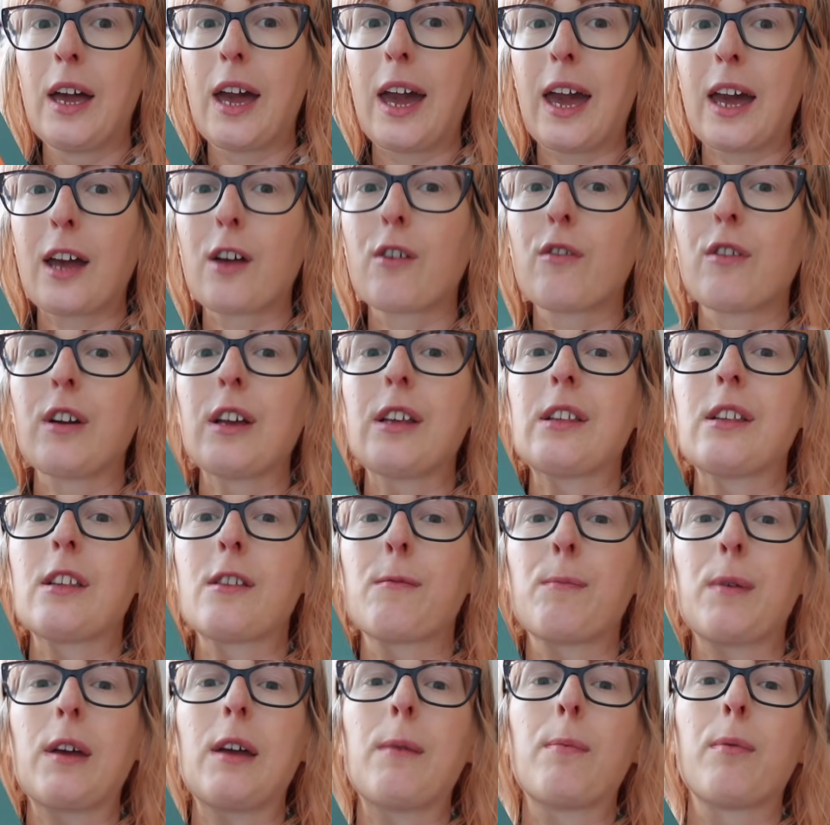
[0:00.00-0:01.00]
increases
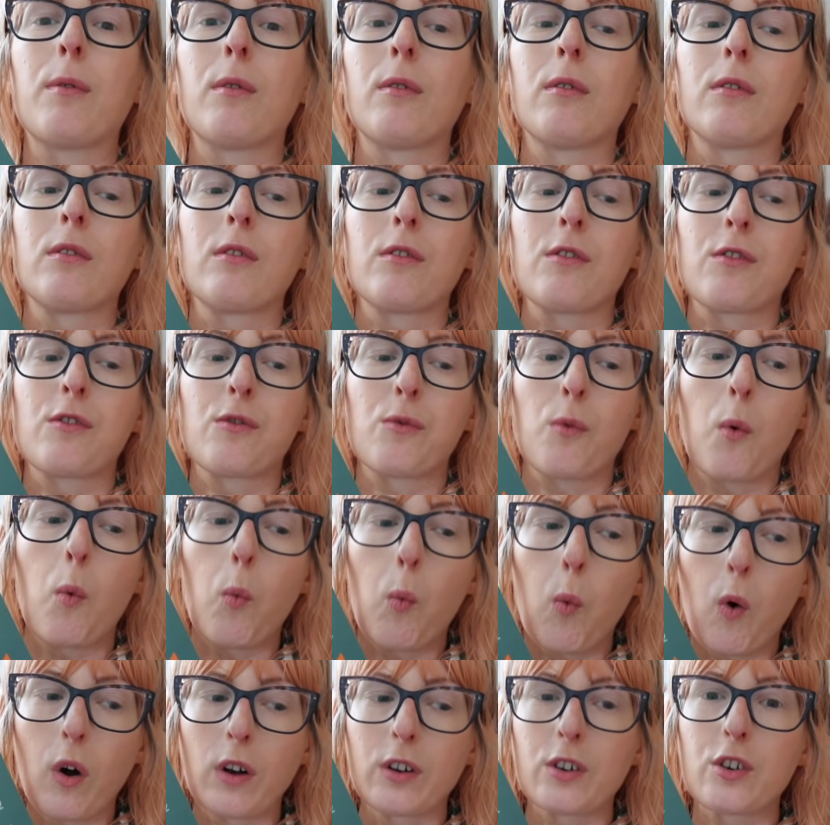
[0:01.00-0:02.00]
people's
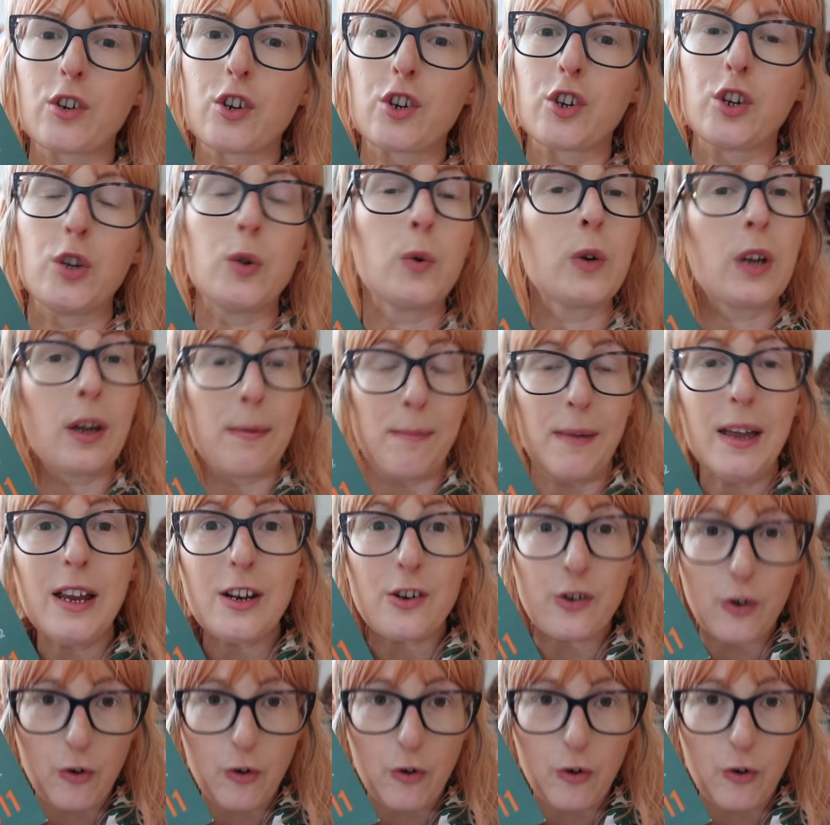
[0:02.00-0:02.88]
want to commit